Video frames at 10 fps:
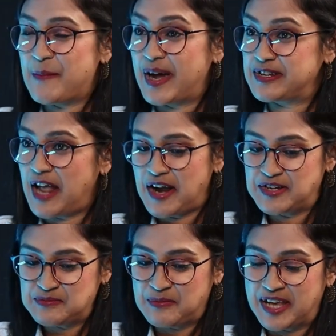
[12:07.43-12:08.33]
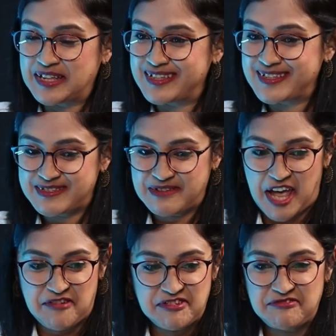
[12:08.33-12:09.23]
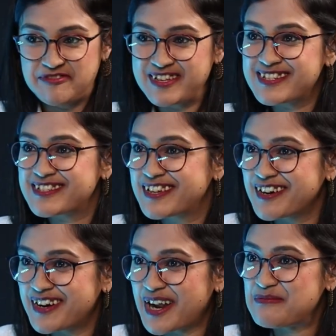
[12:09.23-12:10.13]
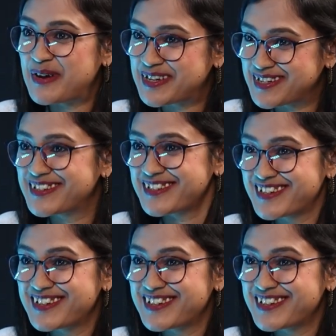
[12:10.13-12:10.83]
My dad's paying this heavy fees here. I better,